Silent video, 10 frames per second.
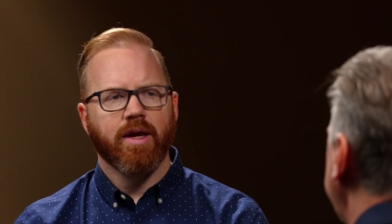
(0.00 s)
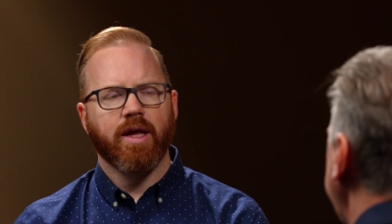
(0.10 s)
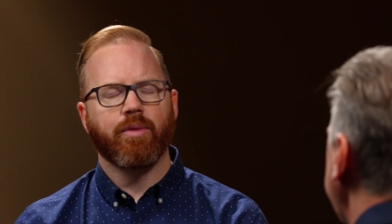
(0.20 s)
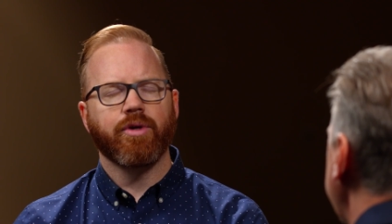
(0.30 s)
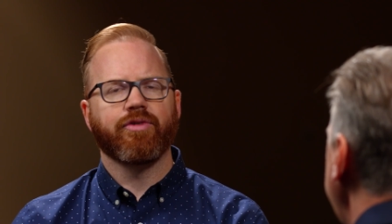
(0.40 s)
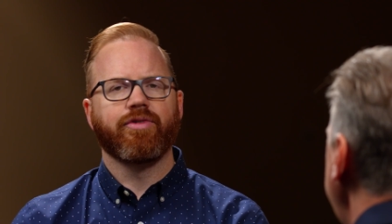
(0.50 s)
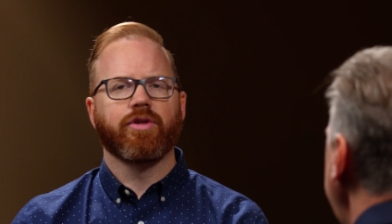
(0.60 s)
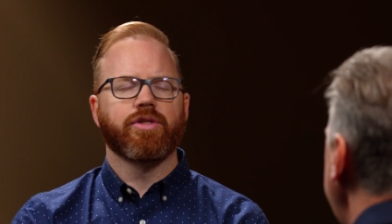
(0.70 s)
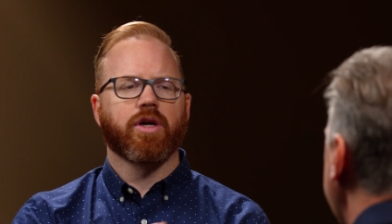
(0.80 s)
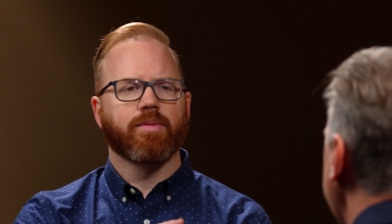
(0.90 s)
And I wonder if you
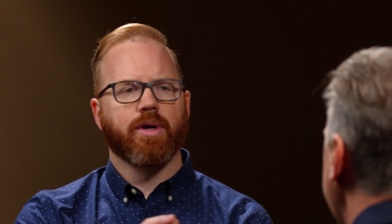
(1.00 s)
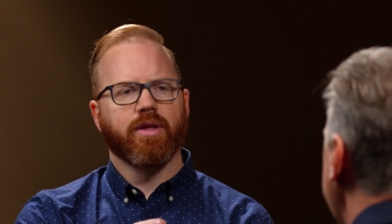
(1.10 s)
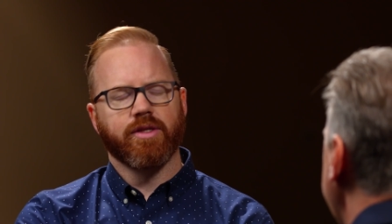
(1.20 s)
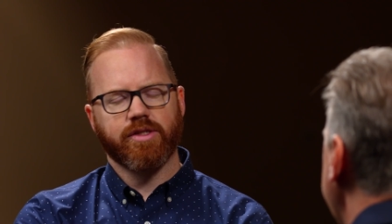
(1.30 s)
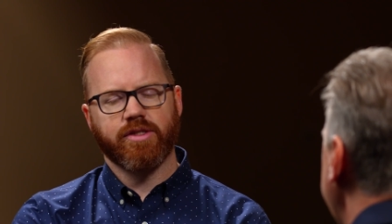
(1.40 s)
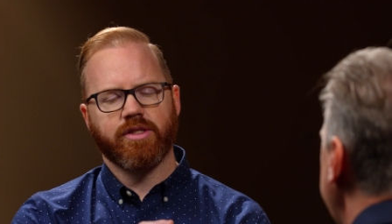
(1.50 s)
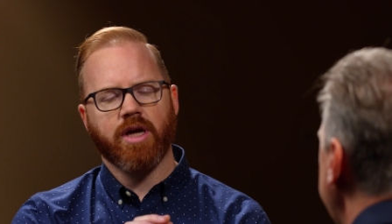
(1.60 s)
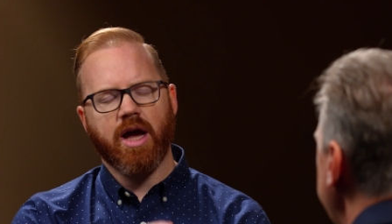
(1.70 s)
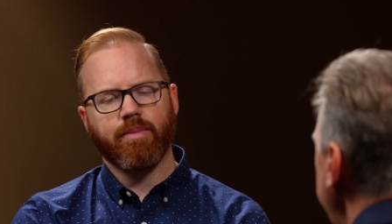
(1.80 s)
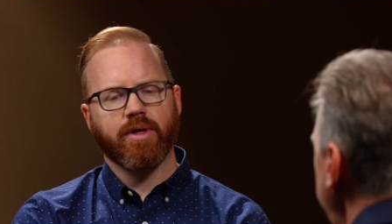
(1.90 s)
could talk about this
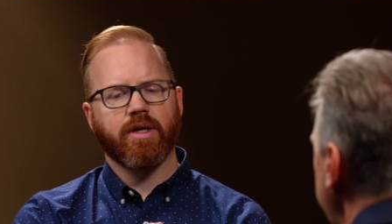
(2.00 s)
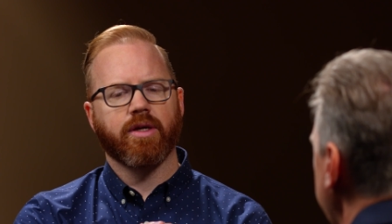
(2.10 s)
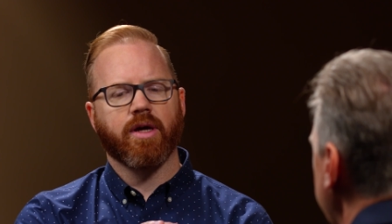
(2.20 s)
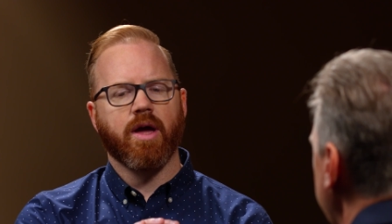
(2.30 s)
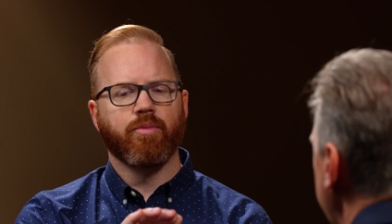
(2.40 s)
topic